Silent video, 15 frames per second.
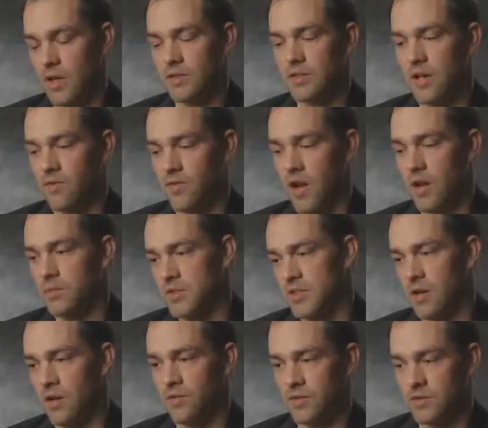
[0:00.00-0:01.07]
identified
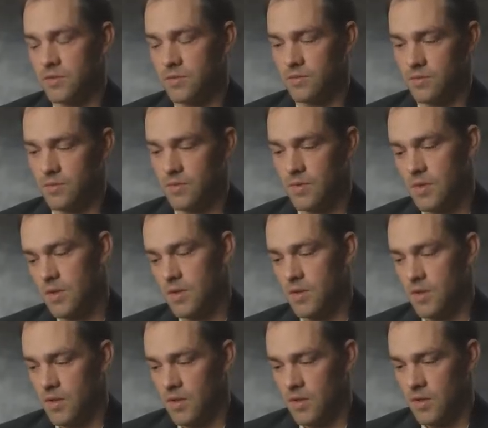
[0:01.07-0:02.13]
himself as
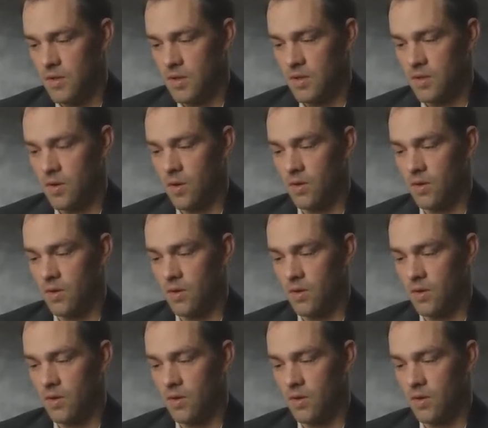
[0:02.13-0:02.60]
a